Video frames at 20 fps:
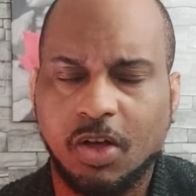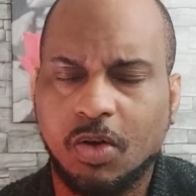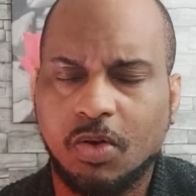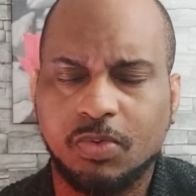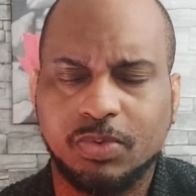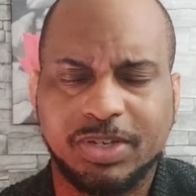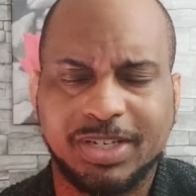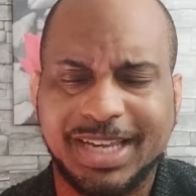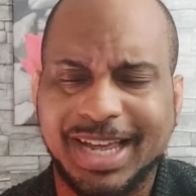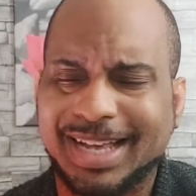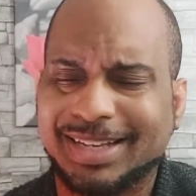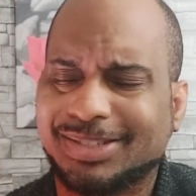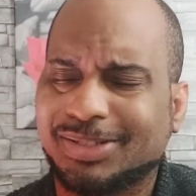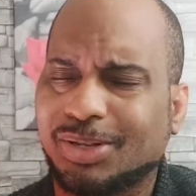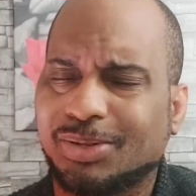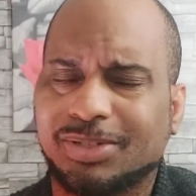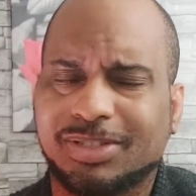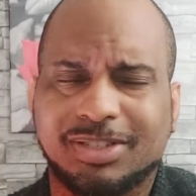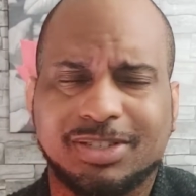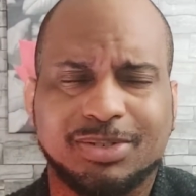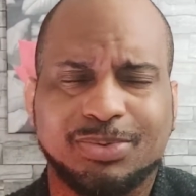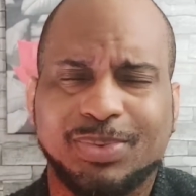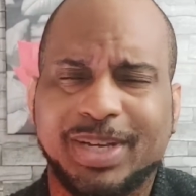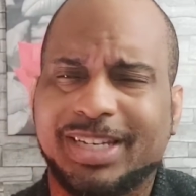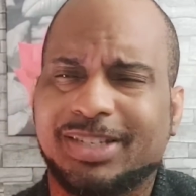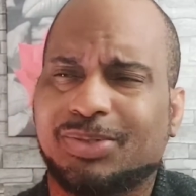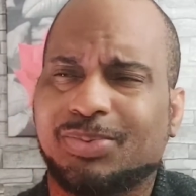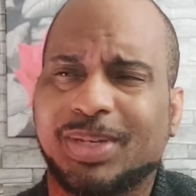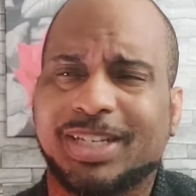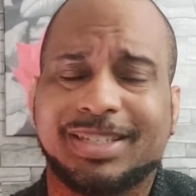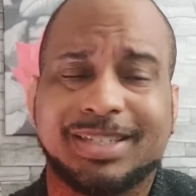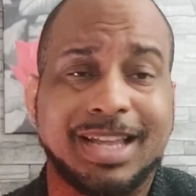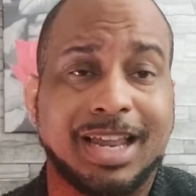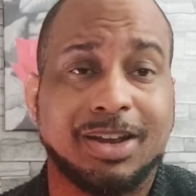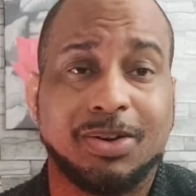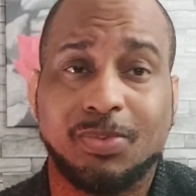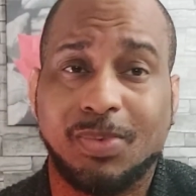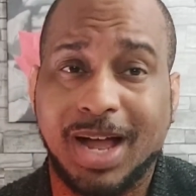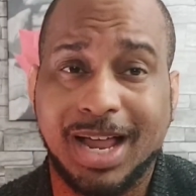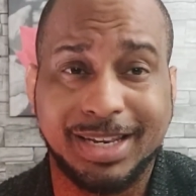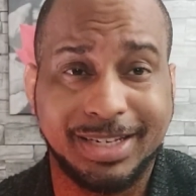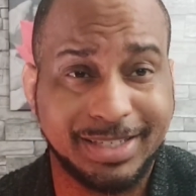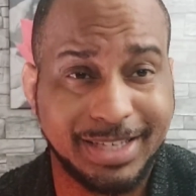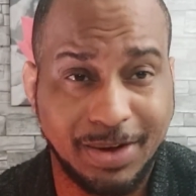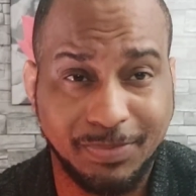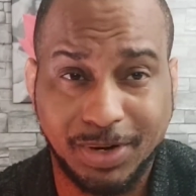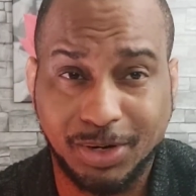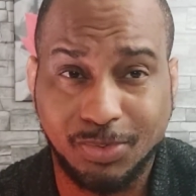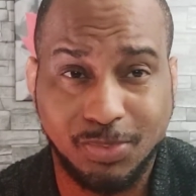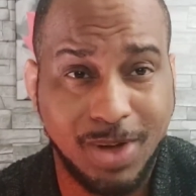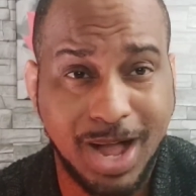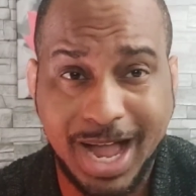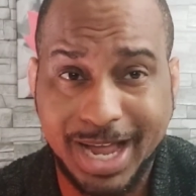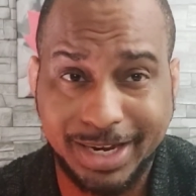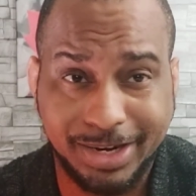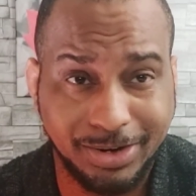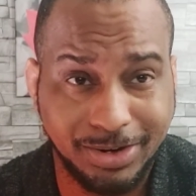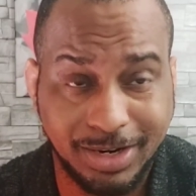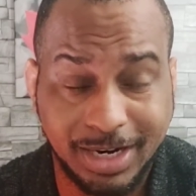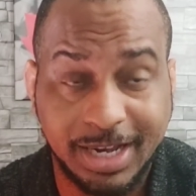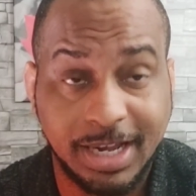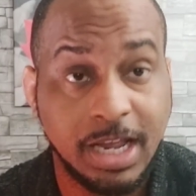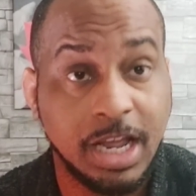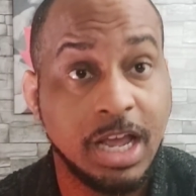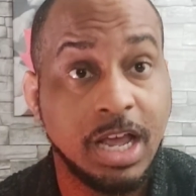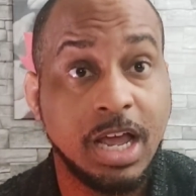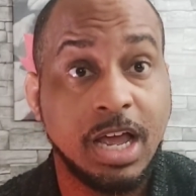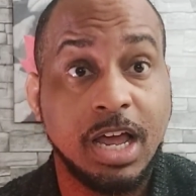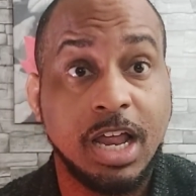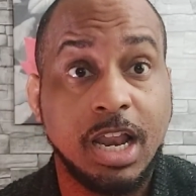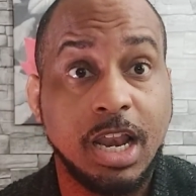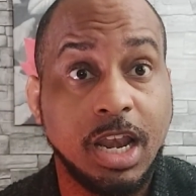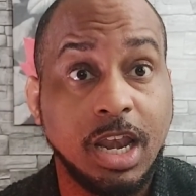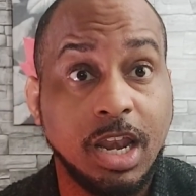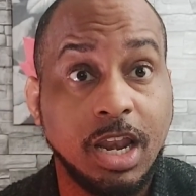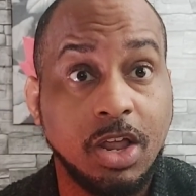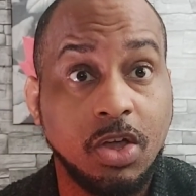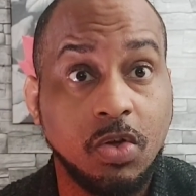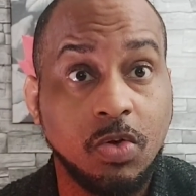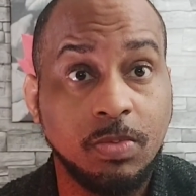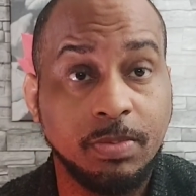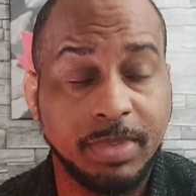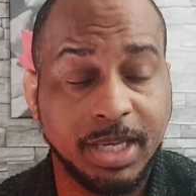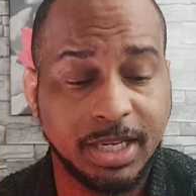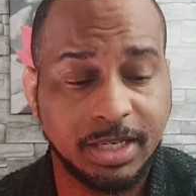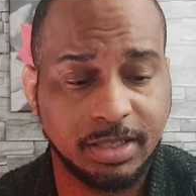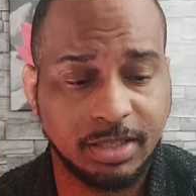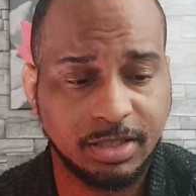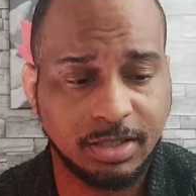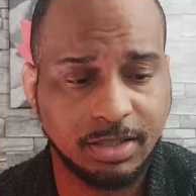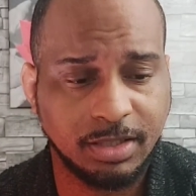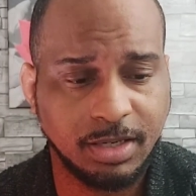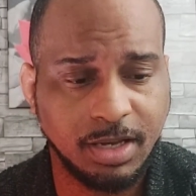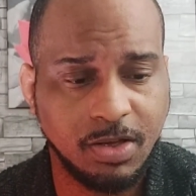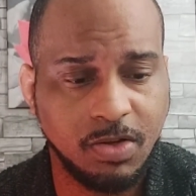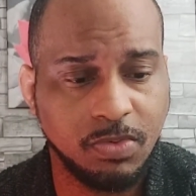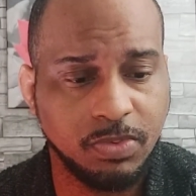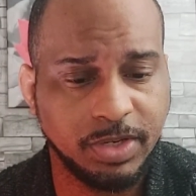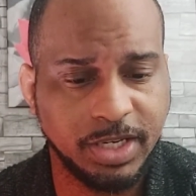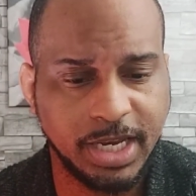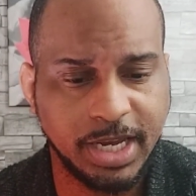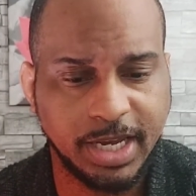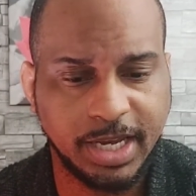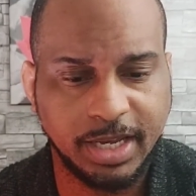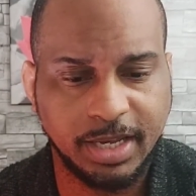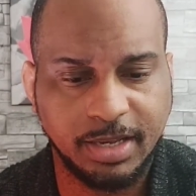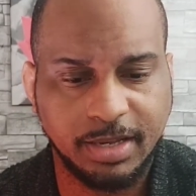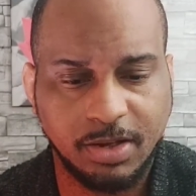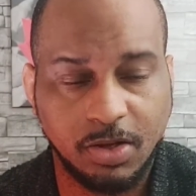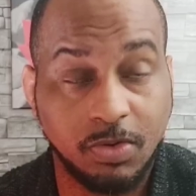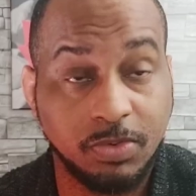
Oh, yes, those sweet, sweet stellar wallets that require lumens. Oh, yeah.